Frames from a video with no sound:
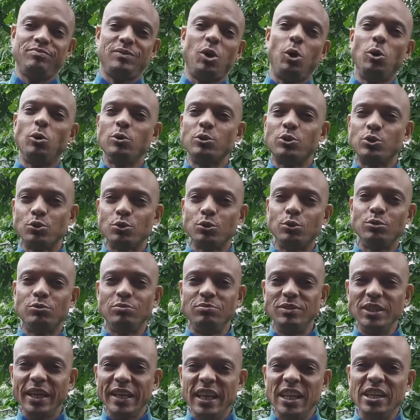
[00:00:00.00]
also
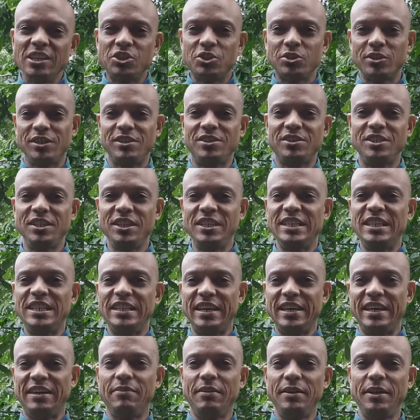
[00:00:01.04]
interest in
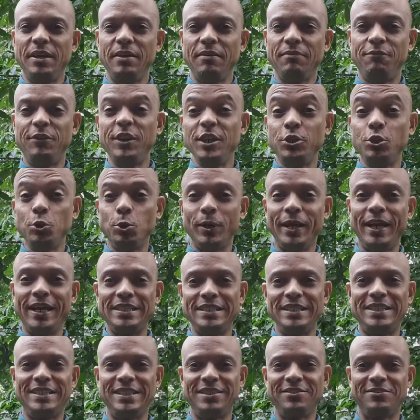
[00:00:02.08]
video
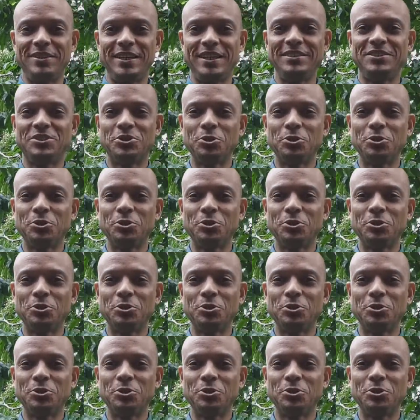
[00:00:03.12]
editing, right?